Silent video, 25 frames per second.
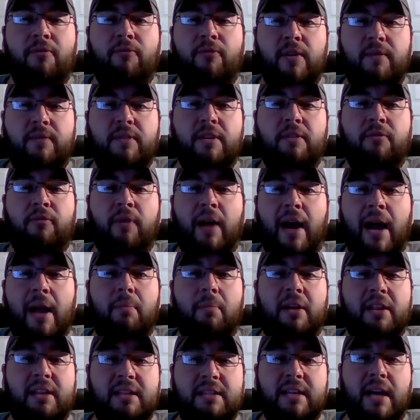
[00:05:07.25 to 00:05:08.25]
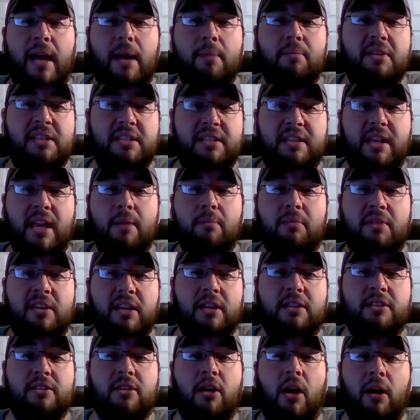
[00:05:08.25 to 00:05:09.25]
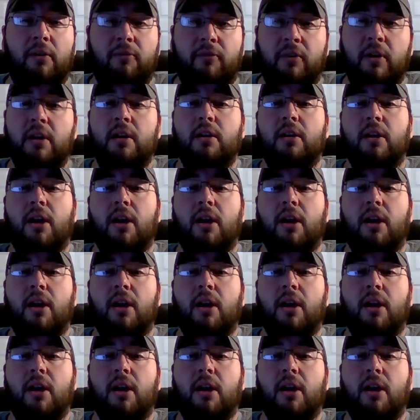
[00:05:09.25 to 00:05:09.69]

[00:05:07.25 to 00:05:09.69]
55 by the time this game kicks off,